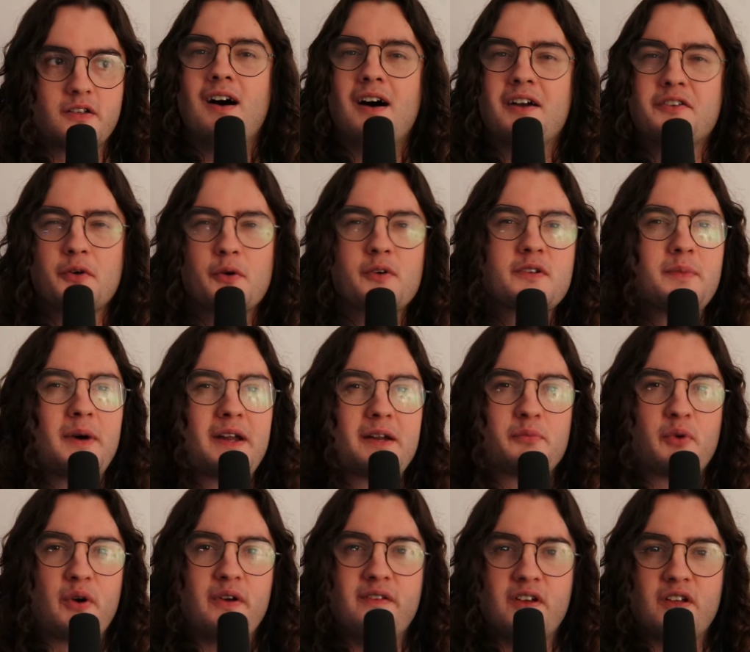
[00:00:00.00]
I talked about it
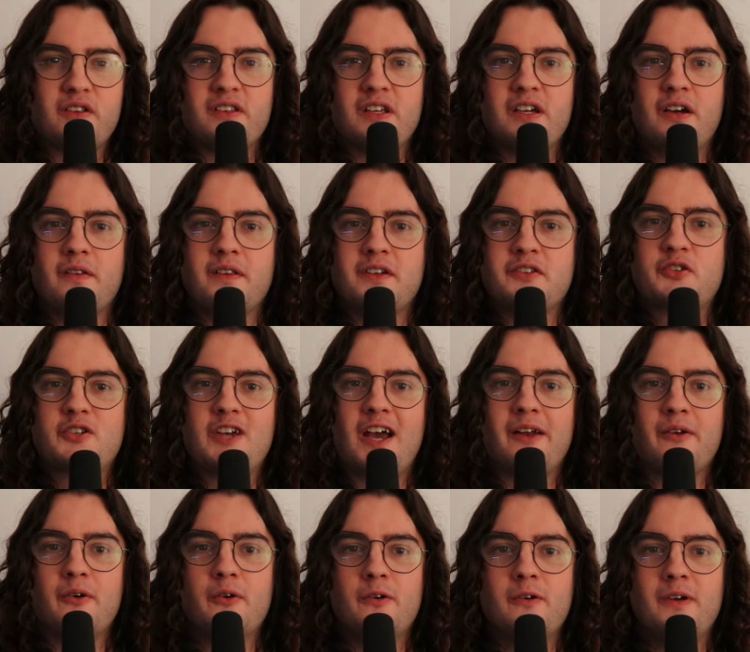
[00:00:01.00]
previously on this
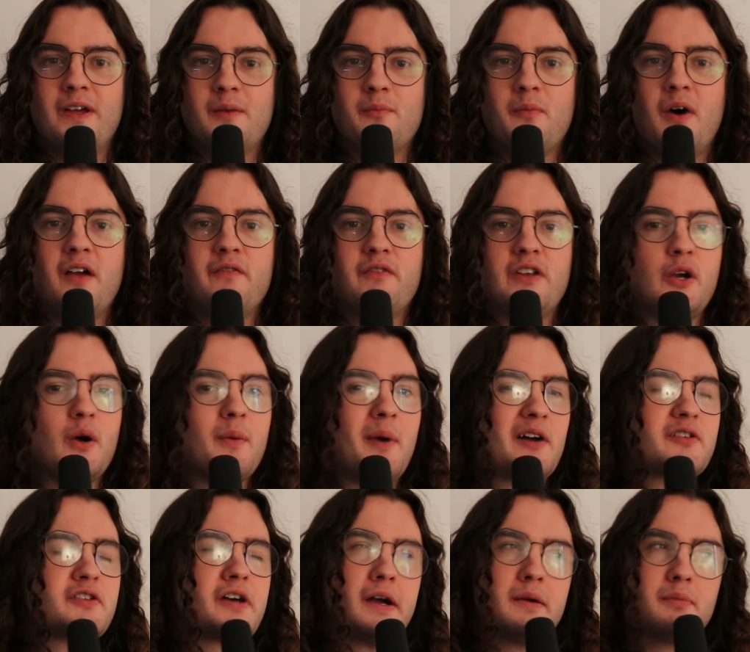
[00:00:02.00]
channel in my video about
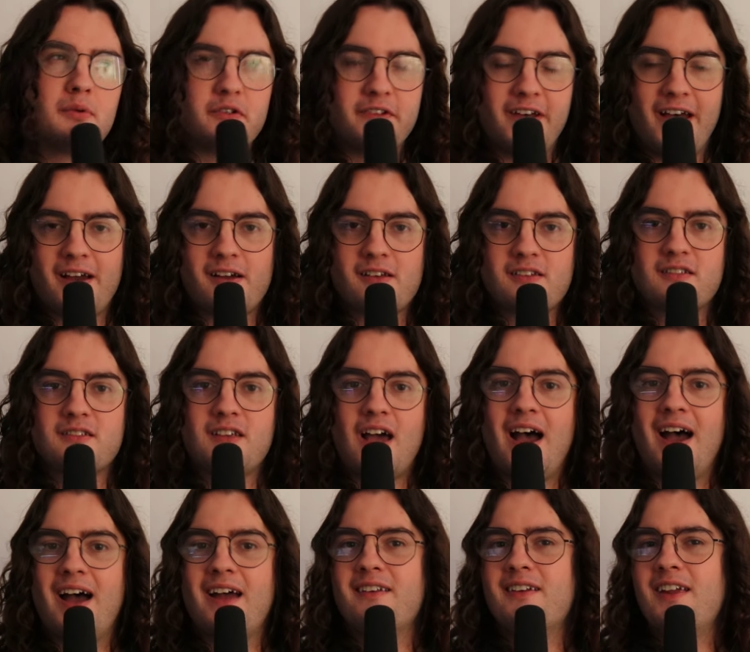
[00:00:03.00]
typal decks
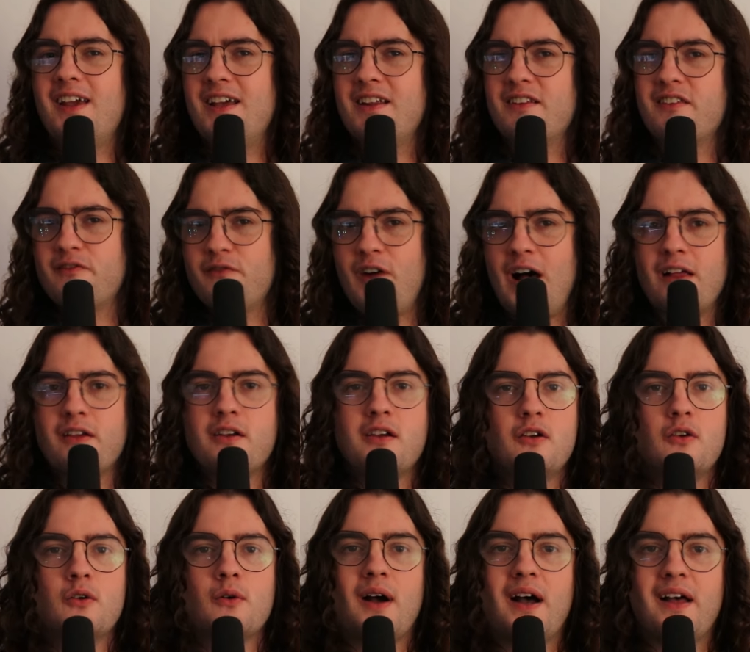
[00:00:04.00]
and its
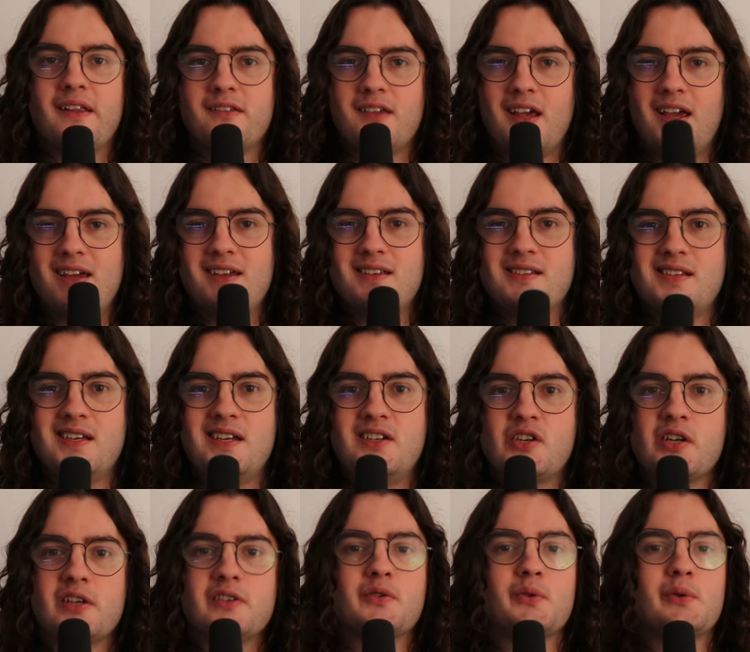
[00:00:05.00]
value as a
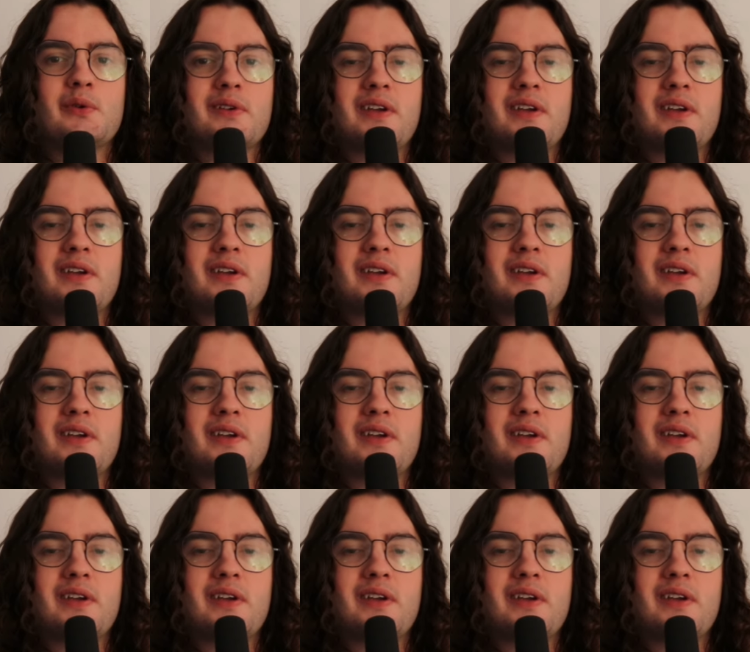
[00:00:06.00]
teaching tool,